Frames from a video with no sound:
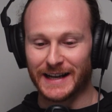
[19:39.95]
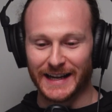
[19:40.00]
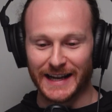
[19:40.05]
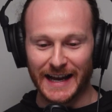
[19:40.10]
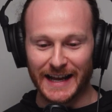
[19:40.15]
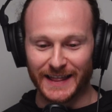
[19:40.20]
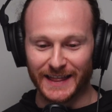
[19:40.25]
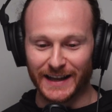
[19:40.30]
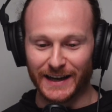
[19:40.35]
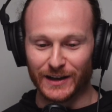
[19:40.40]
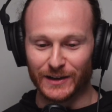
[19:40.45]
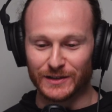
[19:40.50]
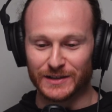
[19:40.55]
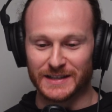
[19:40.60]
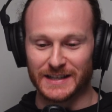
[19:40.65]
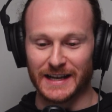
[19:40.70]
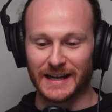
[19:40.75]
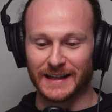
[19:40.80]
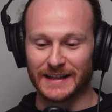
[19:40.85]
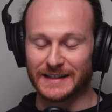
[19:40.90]
again,
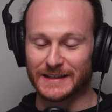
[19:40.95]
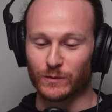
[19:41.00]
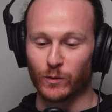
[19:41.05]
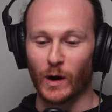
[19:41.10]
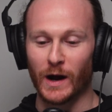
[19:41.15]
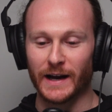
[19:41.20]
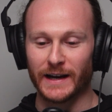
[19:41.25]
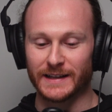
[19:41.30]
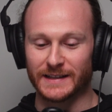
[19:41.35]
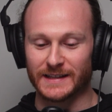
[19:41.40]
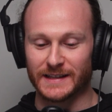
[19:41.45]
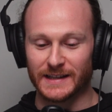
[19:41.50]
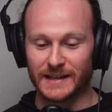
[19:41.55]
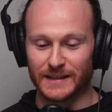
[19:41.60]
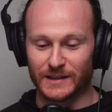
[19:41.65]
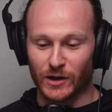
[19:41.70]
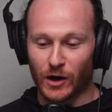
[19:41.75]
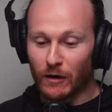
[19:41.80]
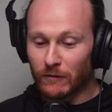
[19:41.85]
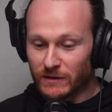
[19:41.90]
it's why it's
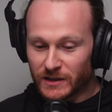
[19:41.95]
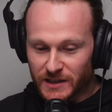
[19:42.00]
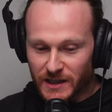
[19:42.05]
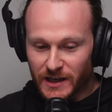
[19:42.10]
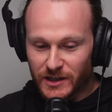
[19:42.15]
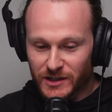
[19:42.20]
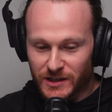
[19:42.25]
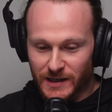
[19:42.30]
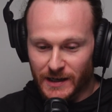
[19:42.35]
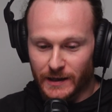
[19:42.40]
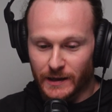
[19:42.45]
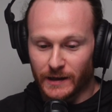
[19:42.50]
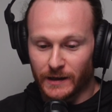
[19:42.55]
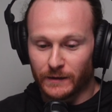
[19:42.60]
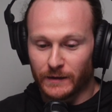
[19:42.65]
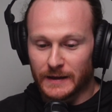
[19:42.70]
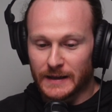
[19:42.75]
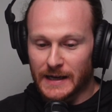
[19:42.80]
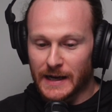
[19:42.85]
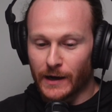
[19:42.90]
this conversation. I
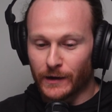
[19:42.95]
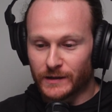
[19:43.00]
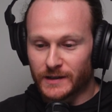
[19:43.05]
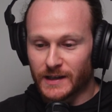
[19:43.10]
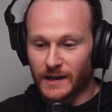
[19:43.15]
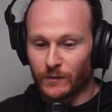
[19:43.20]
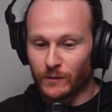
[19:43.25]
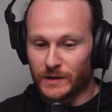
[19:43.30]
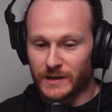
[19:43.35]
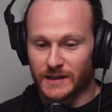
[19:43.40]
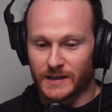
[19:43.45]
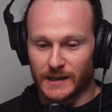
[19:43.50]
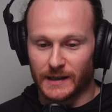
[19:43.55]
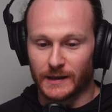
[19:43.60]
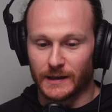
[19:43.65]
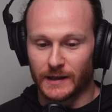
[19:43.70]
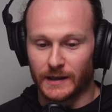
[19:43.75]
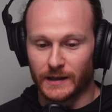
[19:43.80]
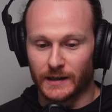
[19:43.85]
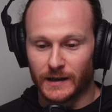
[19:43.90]
think at the outset, we
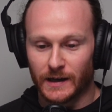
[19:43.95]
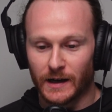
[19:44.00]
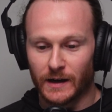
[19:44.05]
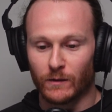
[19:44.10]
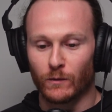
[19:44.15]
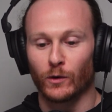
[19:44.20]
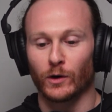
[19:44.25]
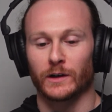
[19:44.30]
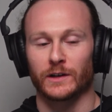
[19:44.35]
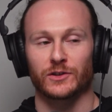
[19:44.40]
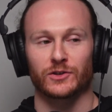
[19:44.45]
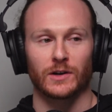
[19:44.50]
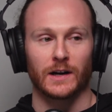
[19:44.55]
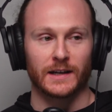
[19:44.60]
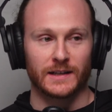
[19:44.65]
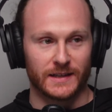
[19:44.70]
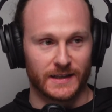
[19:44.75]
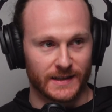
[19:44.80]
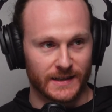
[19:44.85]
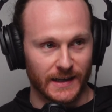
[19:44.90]
said that we're going to try
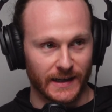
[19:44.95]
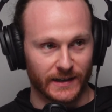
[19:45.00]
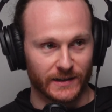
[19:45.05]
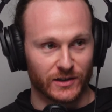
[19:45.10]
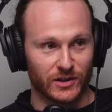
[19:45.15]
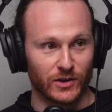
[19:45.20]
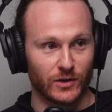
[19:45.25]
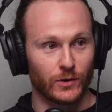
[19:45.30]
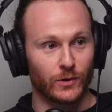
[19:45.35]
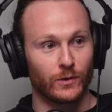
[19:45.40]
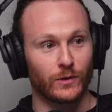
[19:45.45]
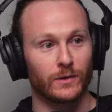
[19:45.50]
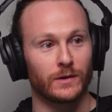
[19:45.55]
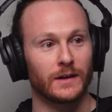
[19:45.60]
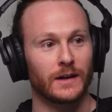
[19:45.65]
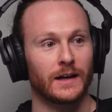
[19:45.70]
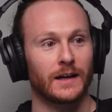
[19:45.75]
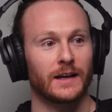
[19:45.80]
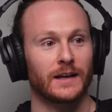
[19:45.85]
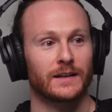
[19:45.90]
to stick to,
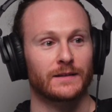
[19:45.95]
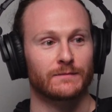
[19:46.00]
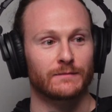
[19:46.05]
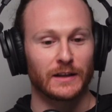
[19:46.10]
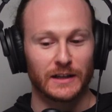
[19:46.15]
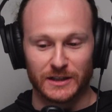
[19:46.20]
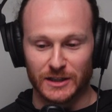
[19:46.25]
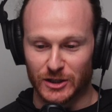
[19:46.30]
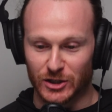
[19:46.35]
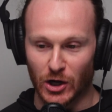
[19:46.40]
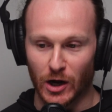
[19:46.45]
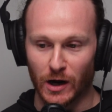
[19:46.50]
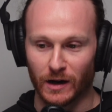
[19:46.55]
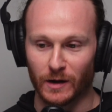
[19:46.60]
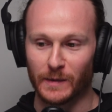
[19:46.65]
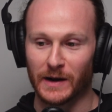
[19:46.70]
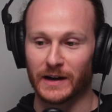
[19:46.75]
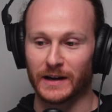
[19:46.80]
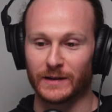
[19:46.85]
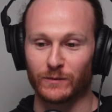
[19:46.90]
let's just talk
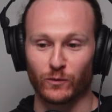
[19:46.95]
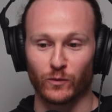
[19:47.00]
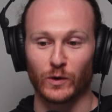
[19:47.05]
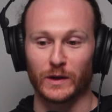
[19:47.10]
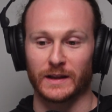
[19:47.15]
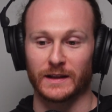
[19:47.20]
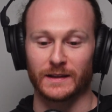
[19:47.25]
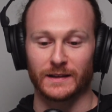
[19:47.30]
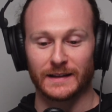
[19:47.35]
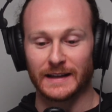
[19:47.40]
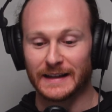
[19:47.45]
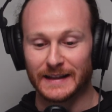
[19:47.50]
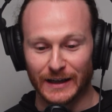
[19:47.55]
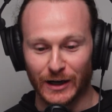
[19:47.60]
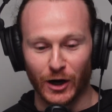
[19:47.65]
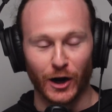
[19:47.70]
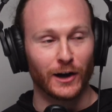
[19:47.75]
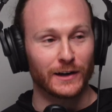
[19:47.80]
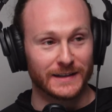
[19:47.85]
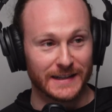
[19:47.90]
about it in the
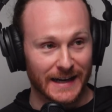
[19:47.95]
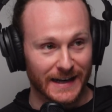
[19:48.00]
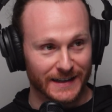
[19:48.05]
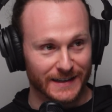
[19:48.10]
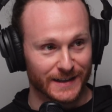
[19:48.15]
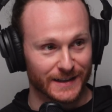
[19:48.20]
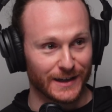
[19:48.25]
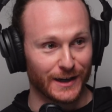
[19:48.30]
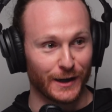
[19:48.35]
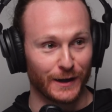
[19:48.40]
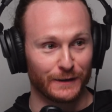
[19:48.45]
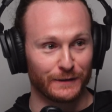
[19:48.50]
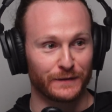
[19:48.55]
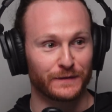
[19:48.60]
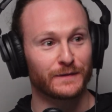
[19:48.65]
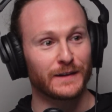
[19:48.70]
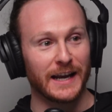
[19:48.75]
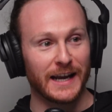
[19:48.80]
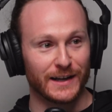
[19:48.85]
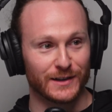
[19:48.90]
context
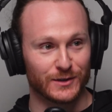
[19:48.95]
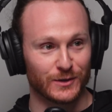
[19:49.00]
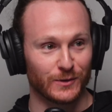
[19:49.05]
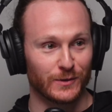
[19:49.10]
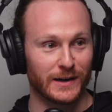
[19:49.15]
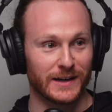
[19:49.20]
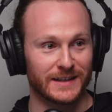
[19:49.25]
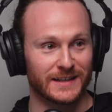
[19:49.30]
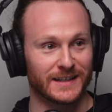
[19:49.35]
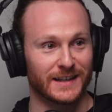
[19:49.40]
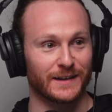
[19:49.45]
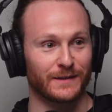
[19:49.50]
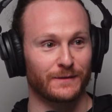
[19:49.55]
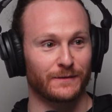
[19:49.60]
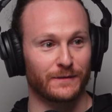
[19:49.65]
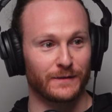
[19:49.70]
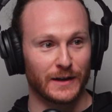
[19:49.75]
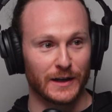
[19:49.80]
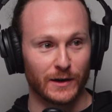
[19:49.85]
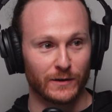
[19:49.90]
of cancer risk,
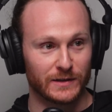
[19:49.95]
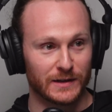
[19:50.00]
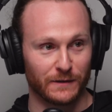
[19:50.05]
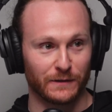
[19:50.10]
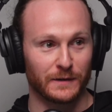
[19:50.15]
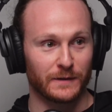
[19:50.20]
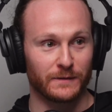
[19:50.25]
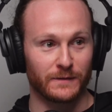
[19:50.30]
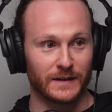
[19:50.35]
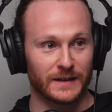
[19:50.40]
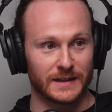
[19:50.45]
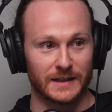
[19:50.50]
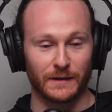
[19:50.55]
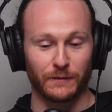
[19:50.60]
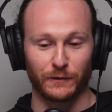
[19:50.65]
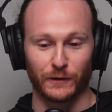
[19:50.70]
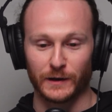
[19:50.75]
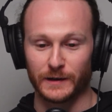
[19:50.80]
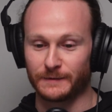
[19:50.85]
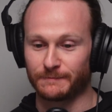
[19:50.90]

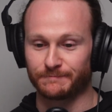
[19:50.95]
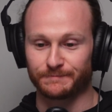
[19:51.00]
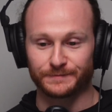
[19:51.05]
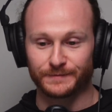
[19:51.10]
different